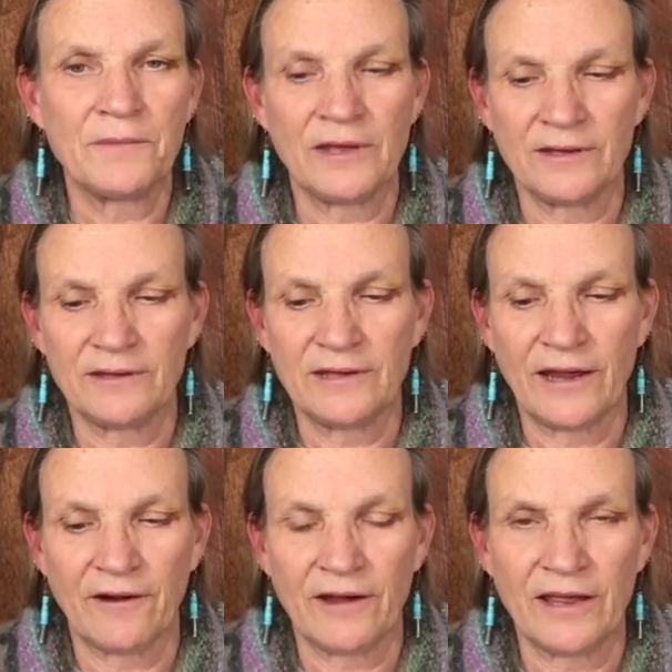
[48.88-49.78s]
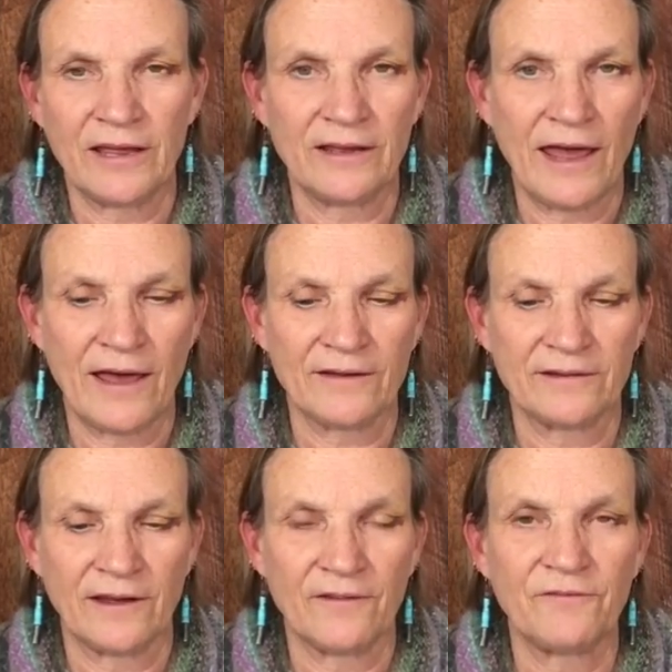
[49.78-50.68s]
It
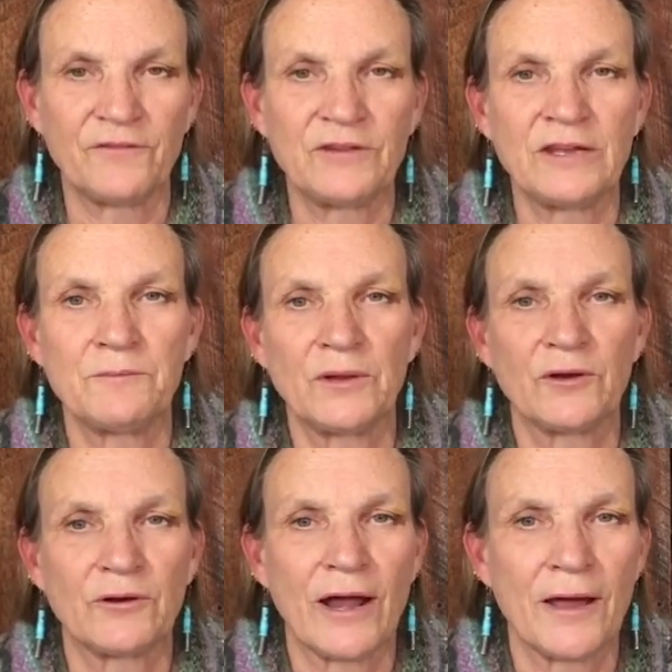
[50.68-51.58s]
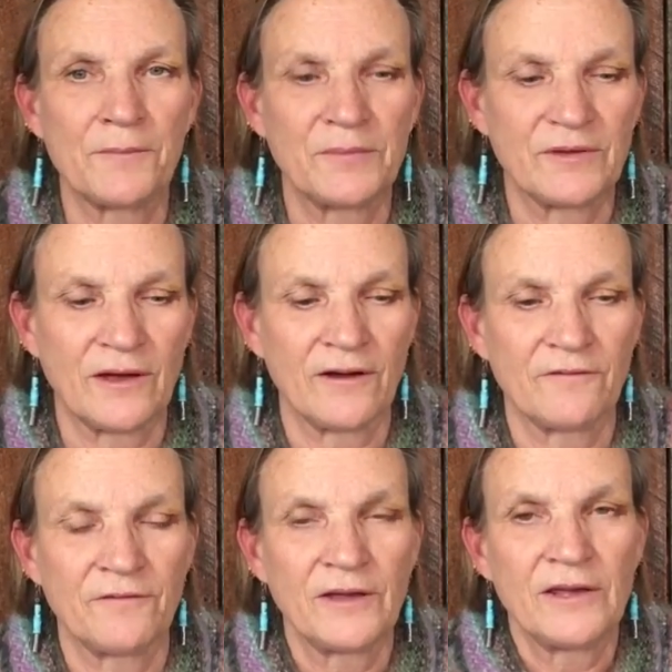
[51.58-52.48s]
has 15 milligrams
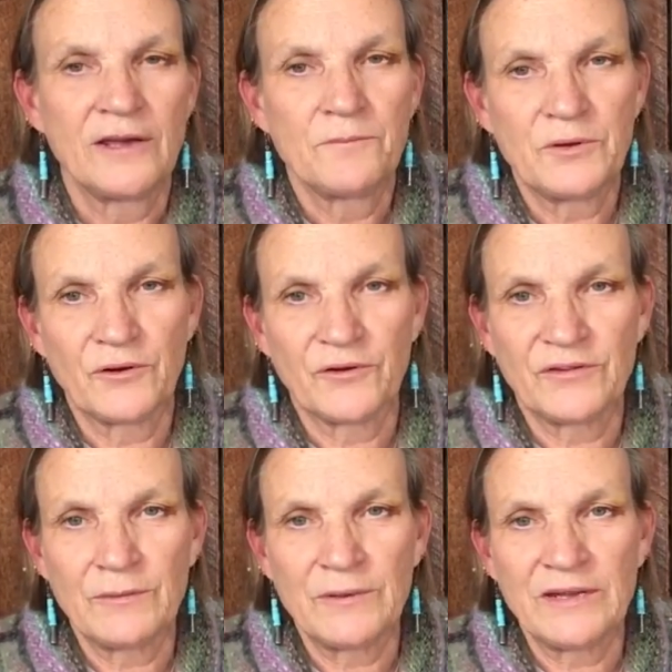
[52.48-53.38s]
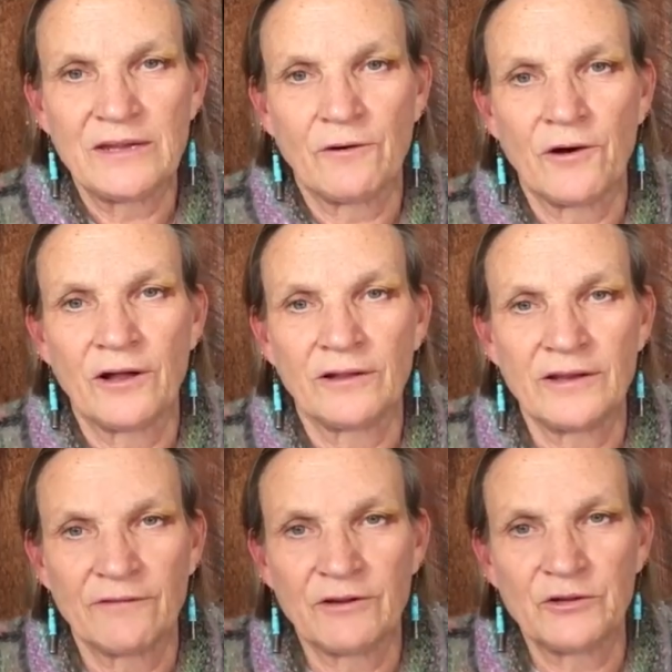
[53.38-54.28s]
of pure CBD oil
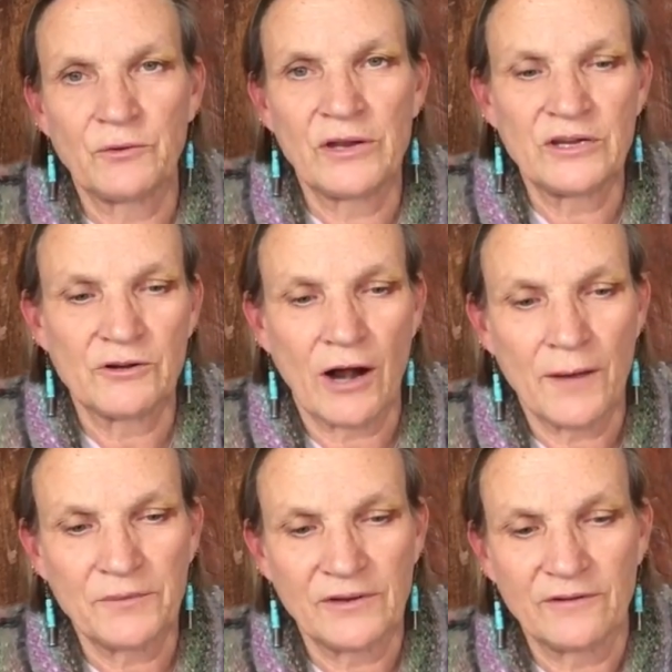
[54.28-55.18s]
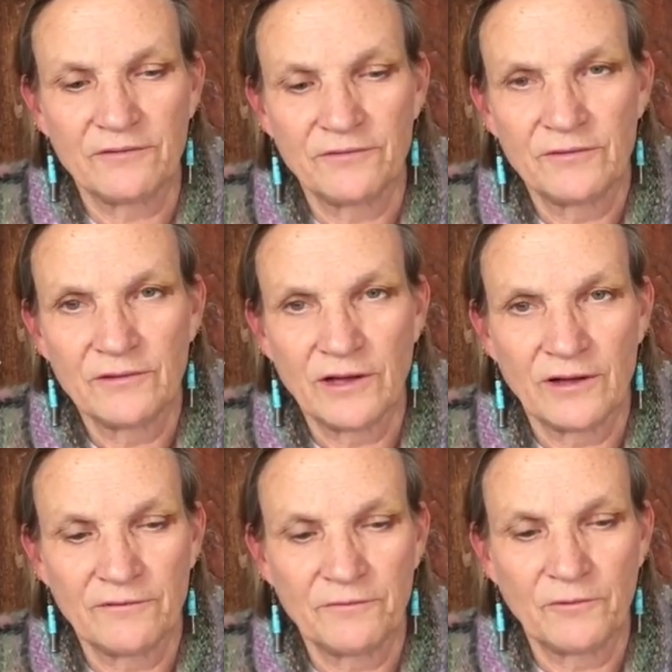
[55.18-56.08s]
in every 20 drops of
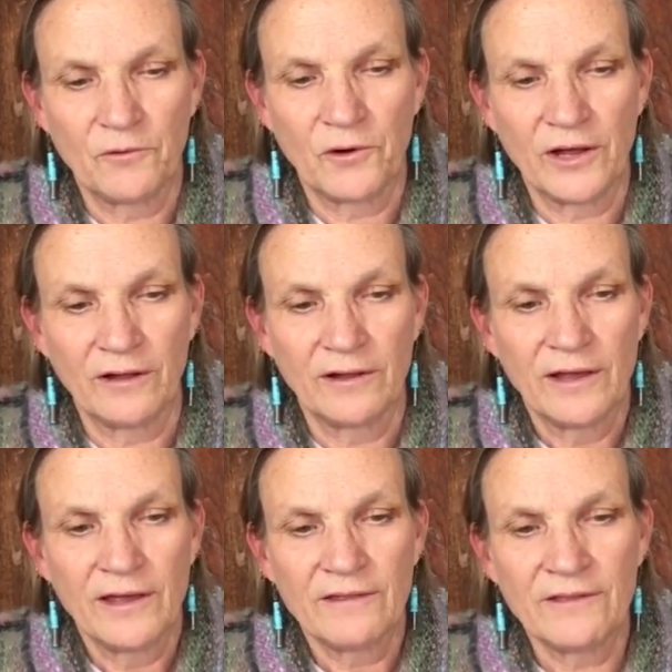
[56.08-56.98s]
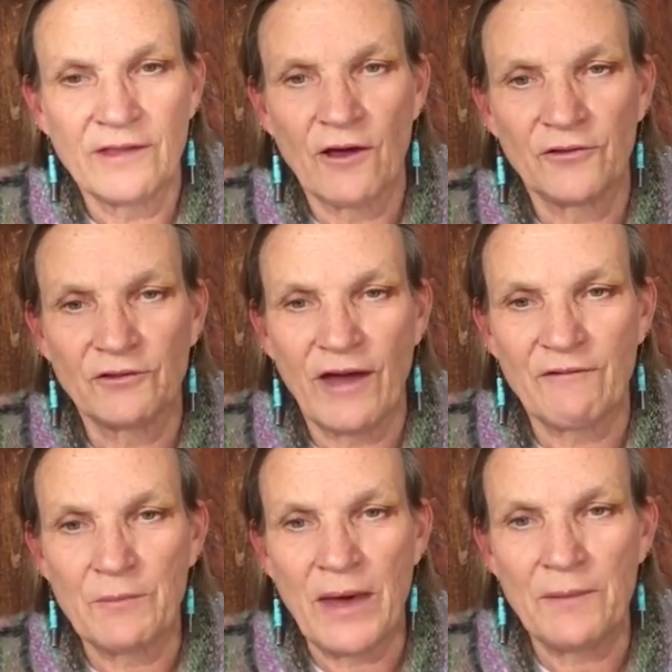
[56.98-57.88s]
oil. Then they also
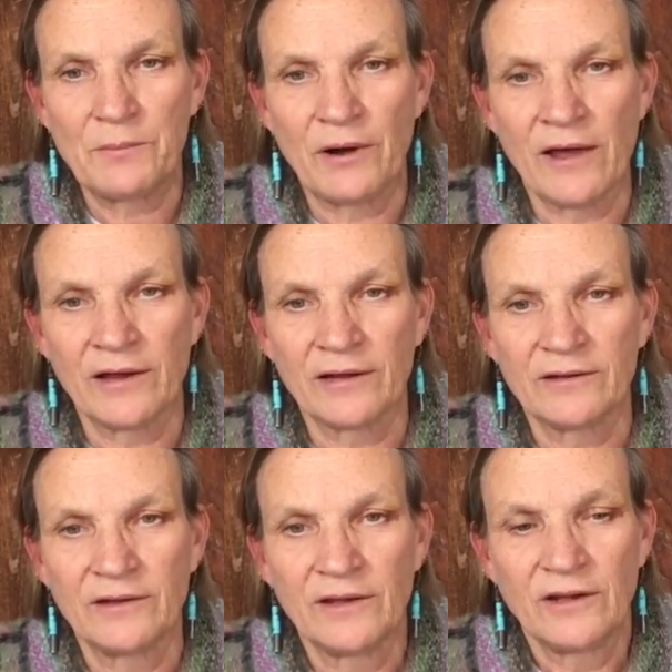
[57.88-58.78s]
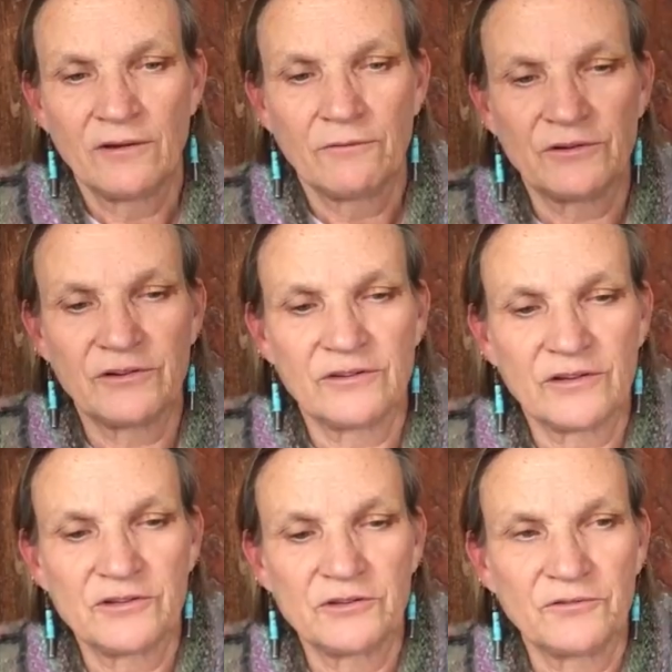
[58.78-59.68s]
have a pet product, which is
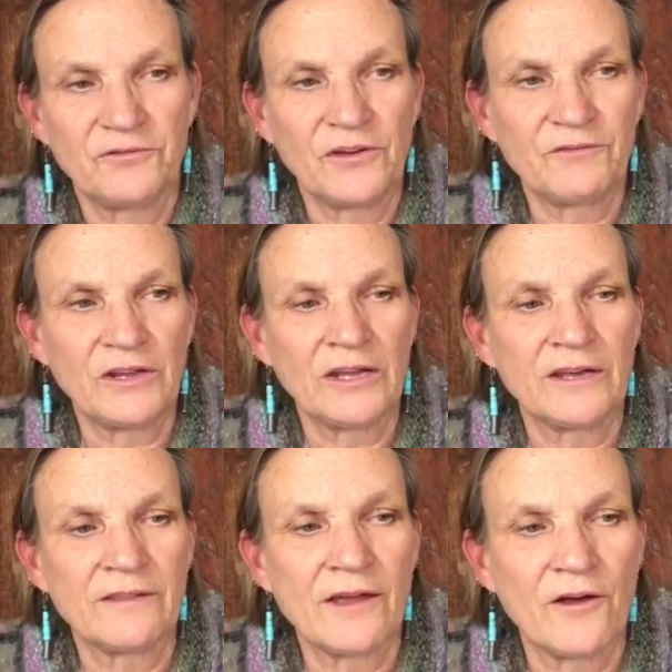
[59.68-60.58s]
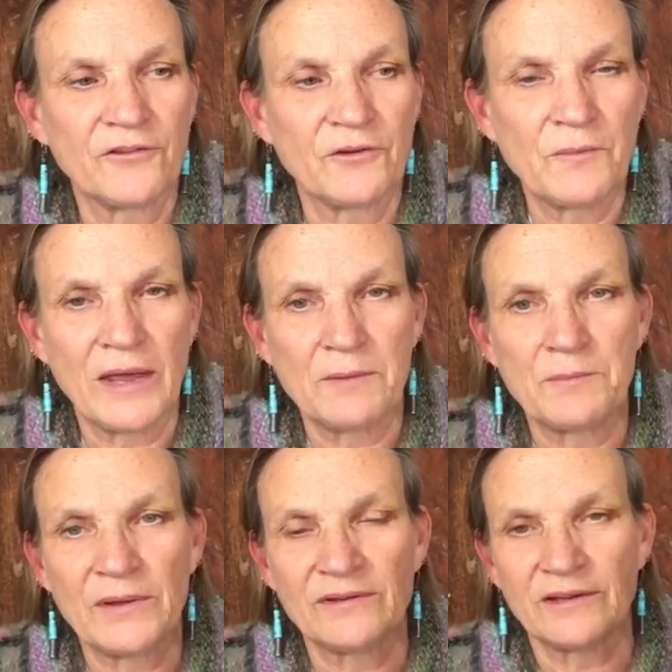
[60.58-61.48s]
a 250, and they also
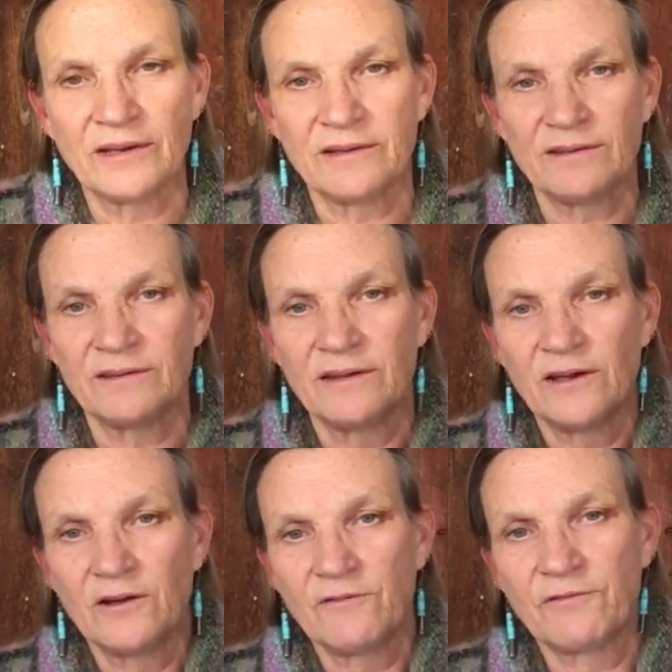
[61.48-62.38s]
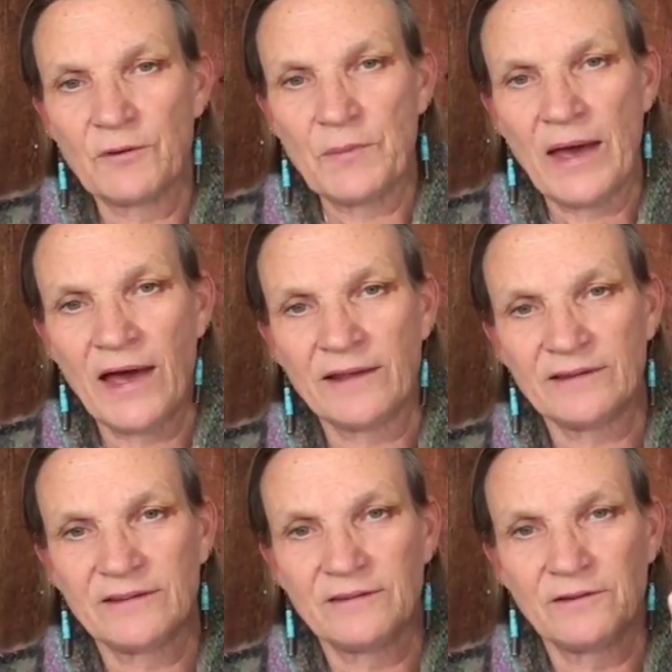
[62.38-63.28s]
make biscuits for
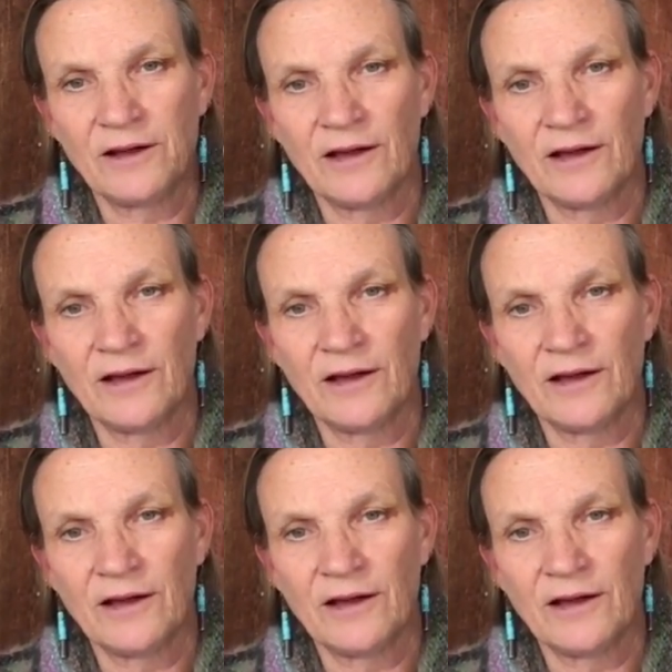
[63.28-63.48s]
pets,